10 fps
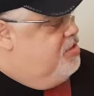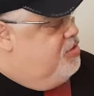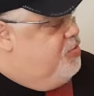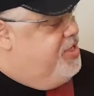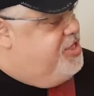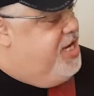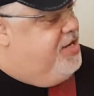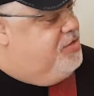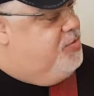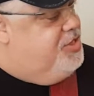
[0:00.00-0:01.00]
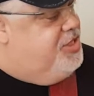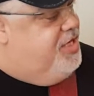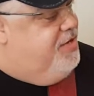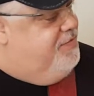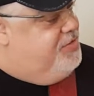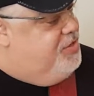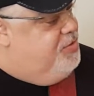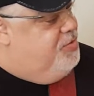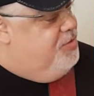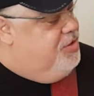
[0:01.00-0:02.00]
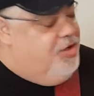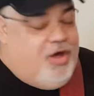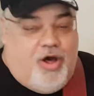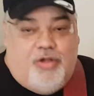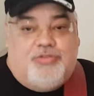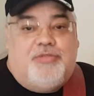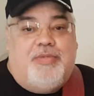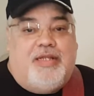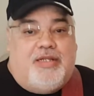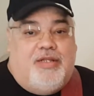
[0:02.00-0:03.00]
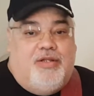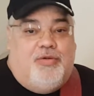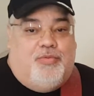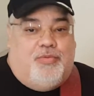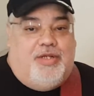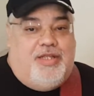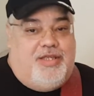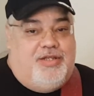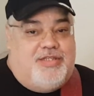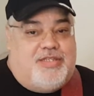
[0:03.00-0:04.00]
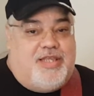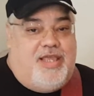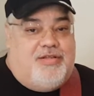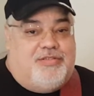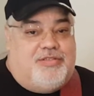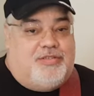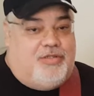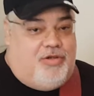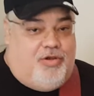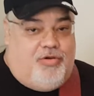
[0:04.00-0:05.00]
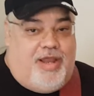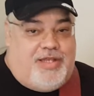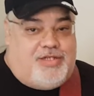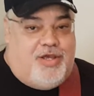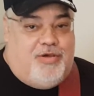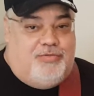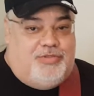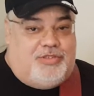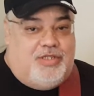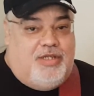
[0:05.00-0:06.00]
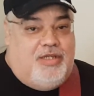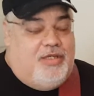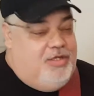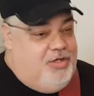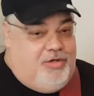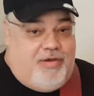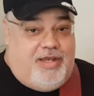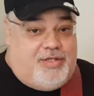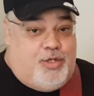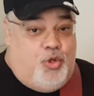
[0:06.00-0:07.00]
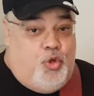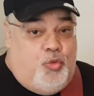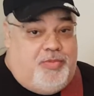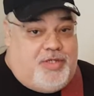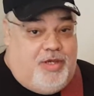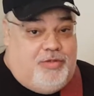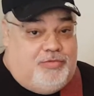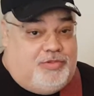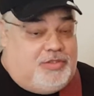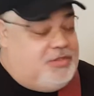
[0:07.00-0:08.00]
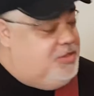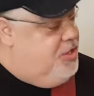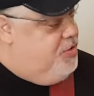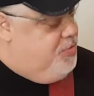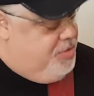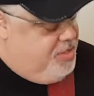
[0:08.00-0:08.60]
3 channels which gives you ultimate, really good sounds. Great tones, great tube tones too.